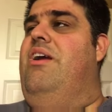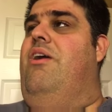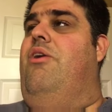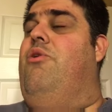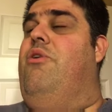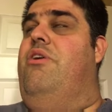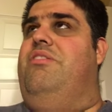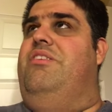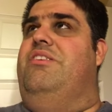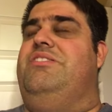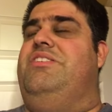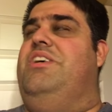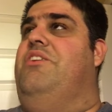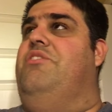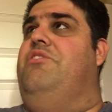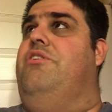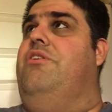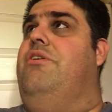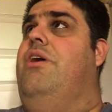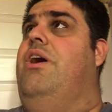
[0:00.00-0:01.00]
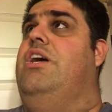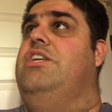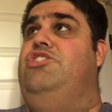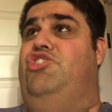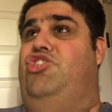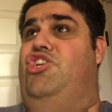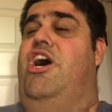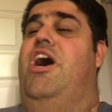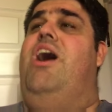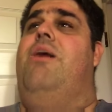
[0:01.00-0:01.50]
or this other
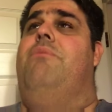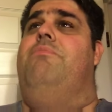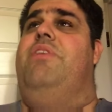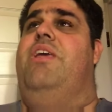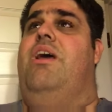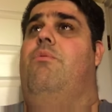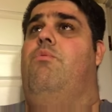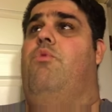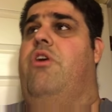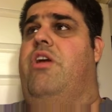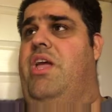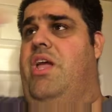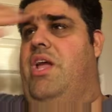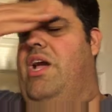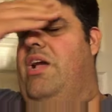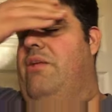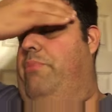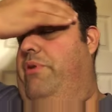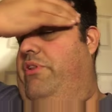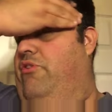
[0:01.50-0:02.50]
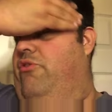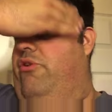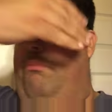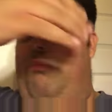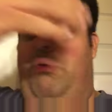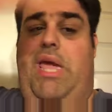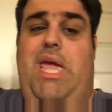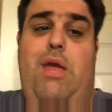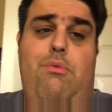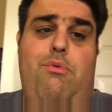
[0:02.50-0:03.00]
job that I'm working at
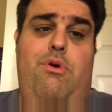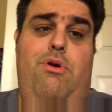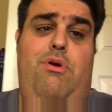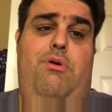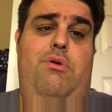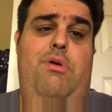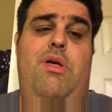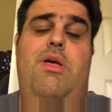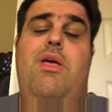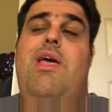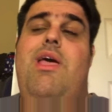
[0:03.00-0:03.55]
doing payroll.